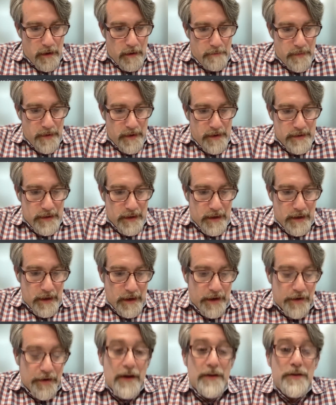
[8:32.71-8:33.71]
basically
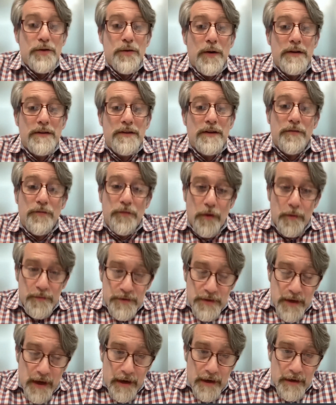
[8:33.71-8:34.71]
graduating from
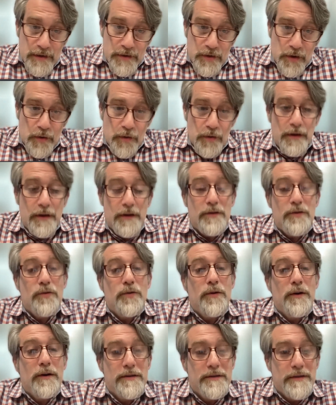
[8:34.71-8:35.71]
science only
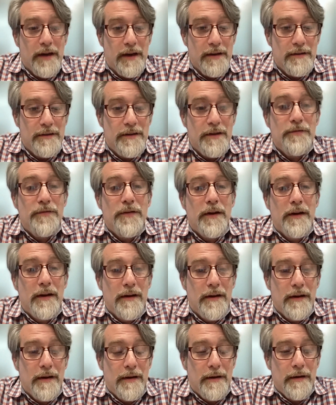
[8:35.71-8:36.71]
to a
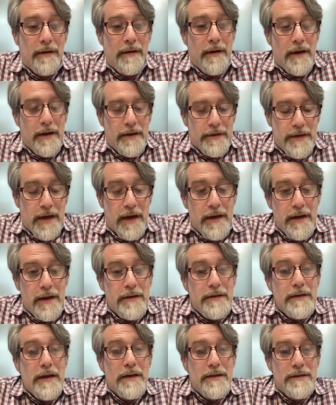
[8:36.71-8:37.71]
scientific, a
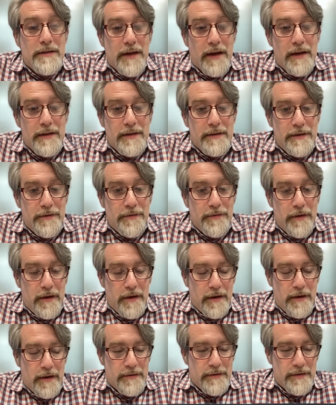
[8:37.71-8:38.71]
scientific,
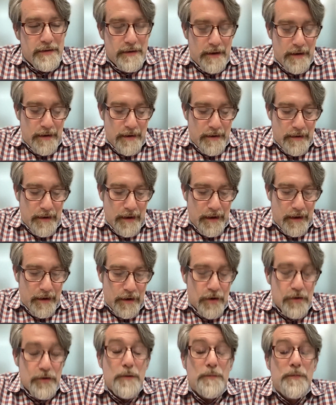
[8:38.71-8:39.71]
like an
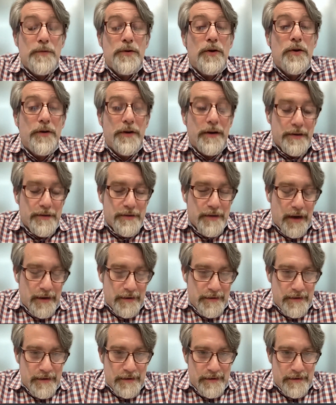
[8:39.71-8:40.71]
entrepreneurial
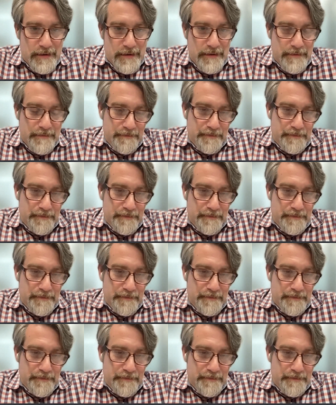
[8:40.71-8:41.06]
scientist.